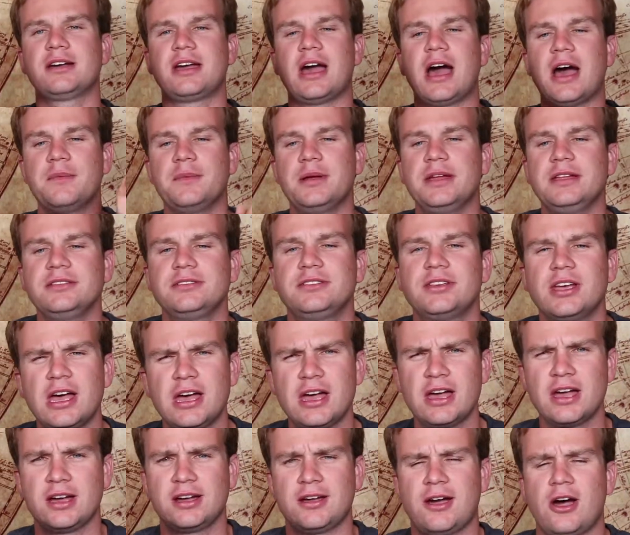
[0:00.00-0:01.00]
Comment.
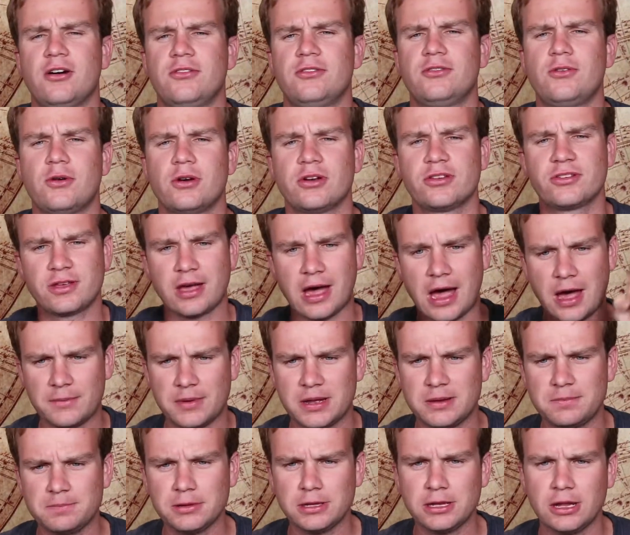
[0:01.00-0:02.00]
Of course,
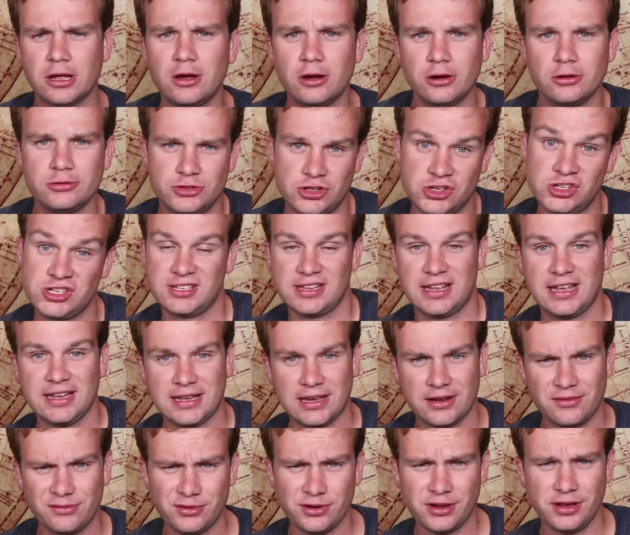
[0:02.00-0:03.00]
comment below, just like
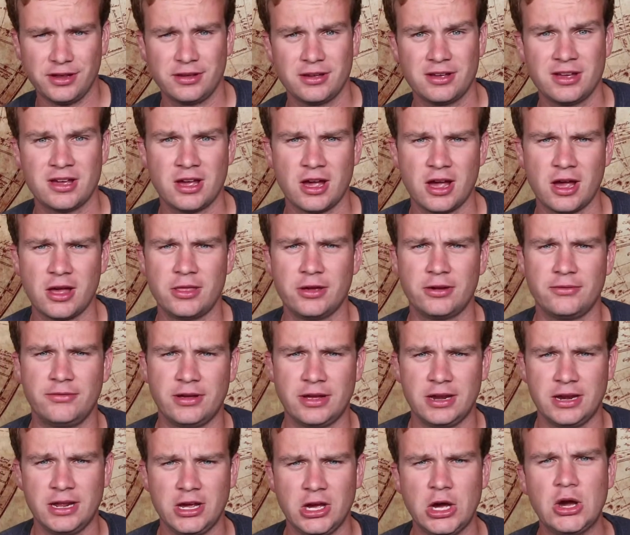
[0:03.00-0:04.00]
every other
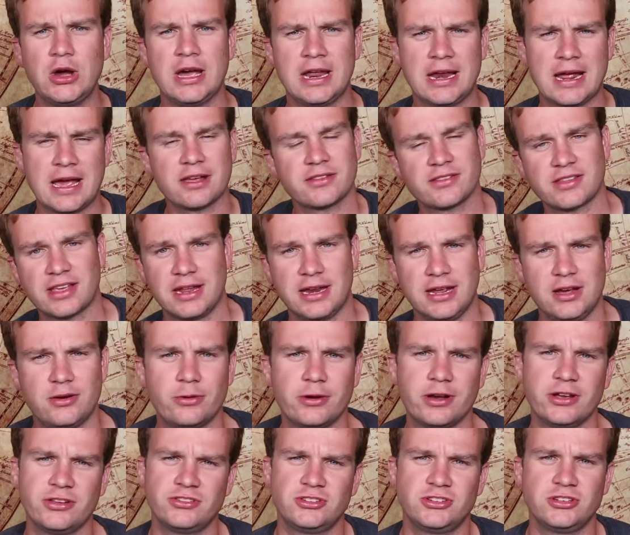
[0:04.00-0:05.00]
video, and ask any
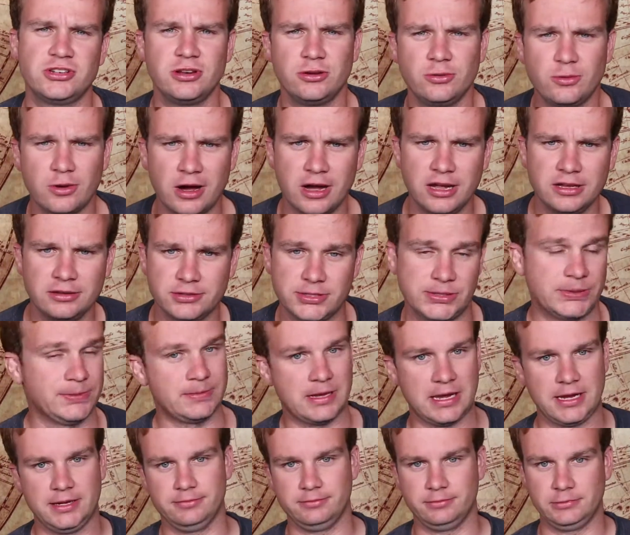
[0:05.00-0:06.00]
question you want,
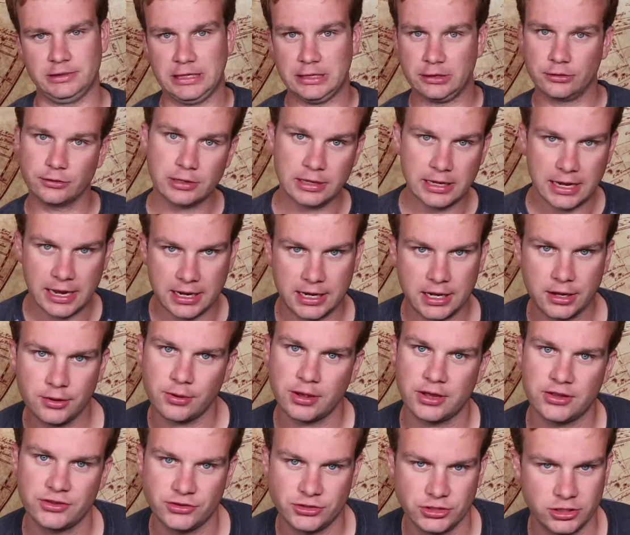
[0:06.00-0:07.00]
like literally any
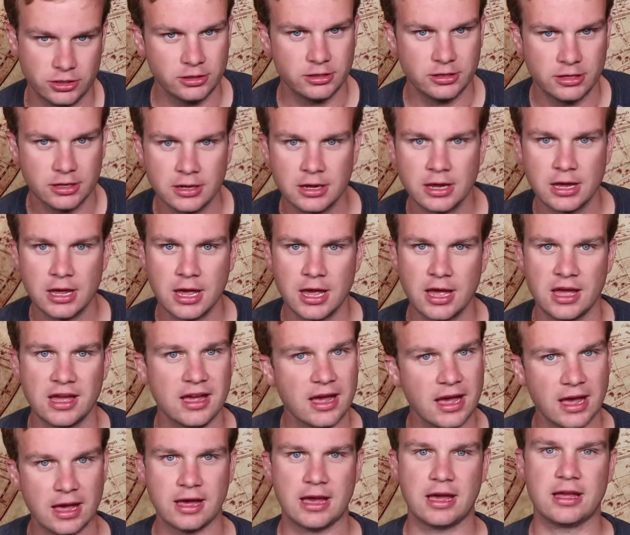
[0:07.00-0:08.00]
question.
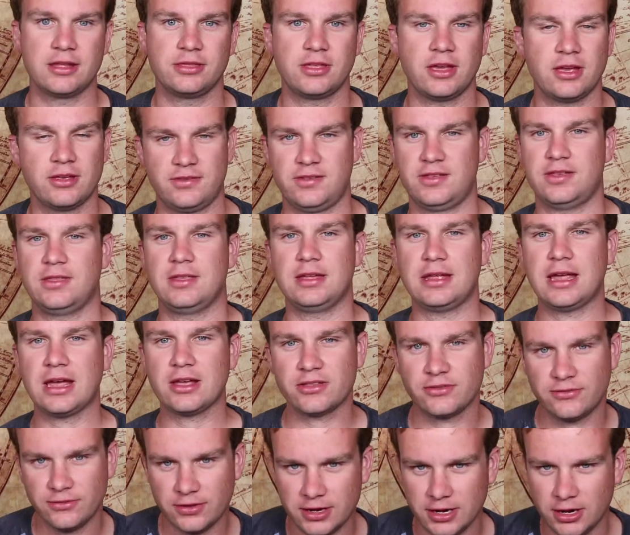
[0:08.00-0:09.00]
And thus, in the
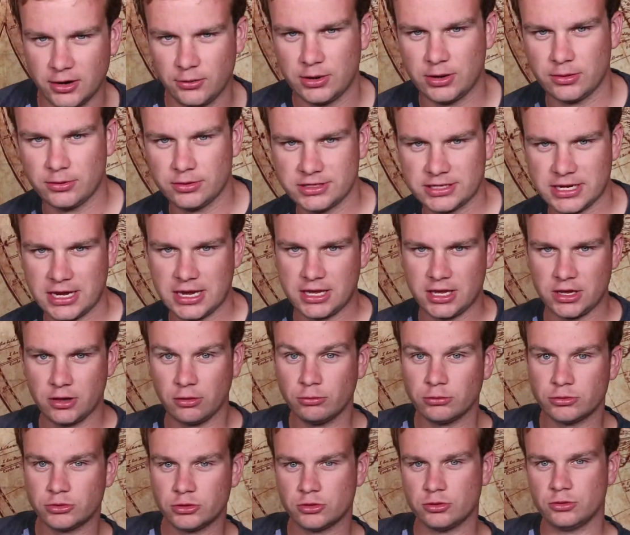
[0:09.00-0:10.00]
next video, we will take
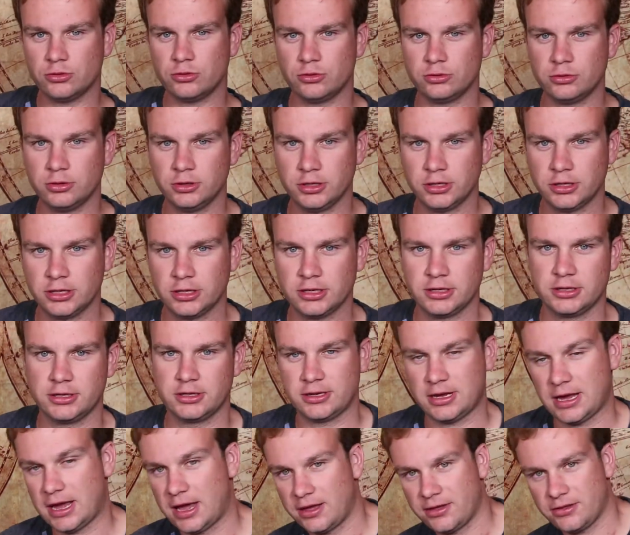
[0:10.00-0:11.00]
you to,
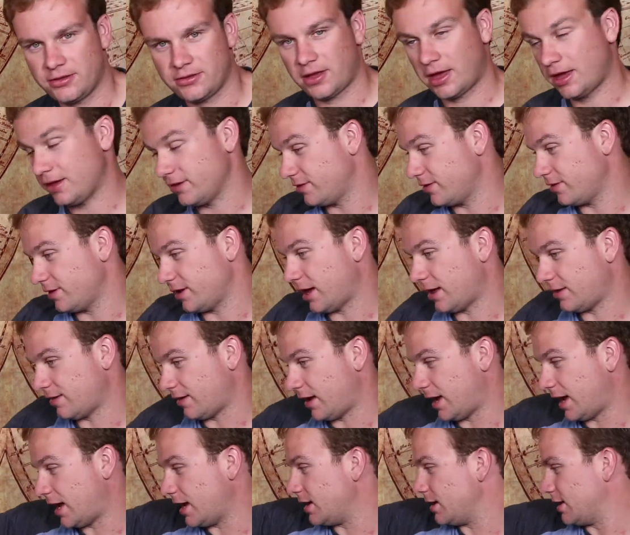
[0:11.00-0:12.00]
as I
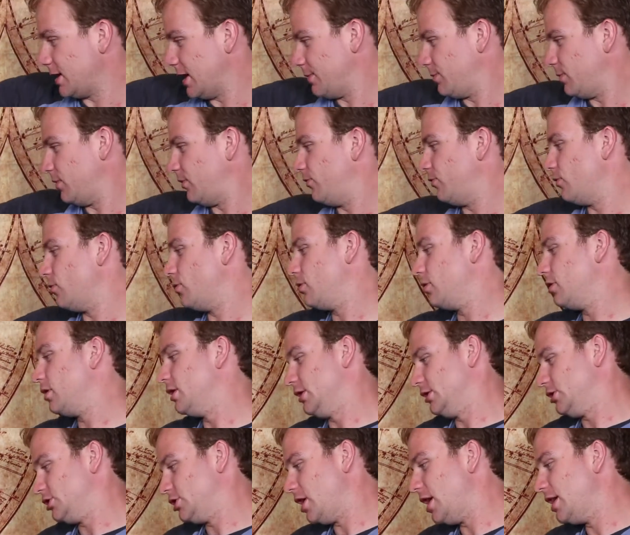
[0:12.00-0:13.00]
hinted at before,
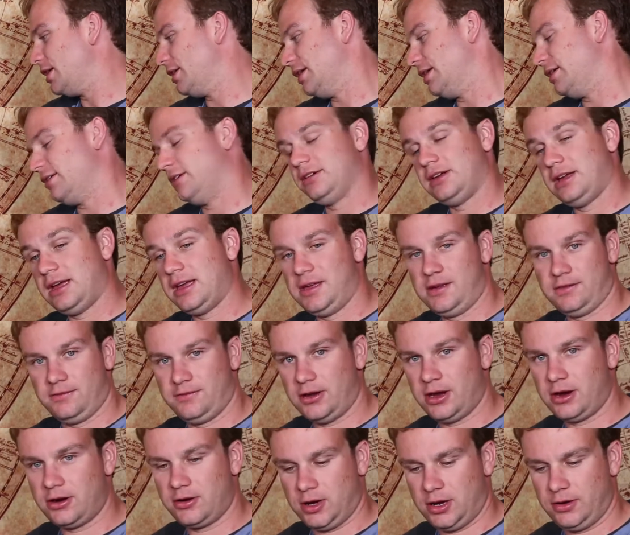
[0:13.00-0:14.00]
China, a
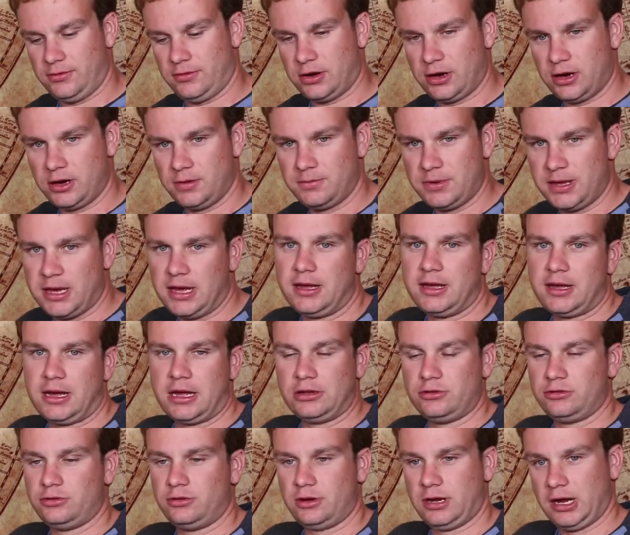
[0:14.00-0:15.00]
very, very big
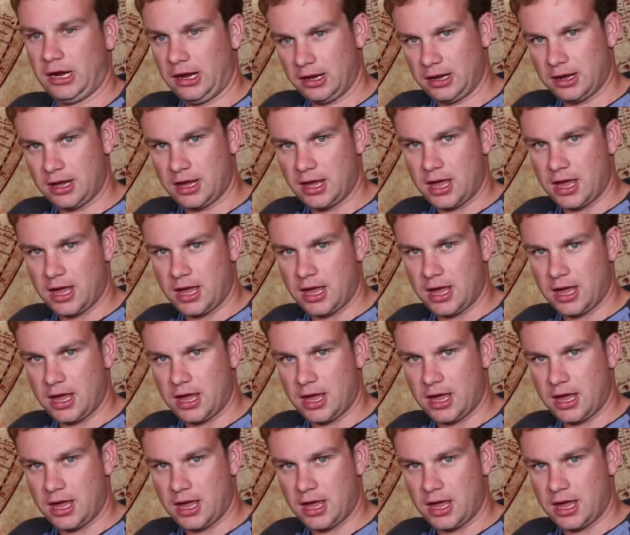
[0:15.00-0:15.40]
country.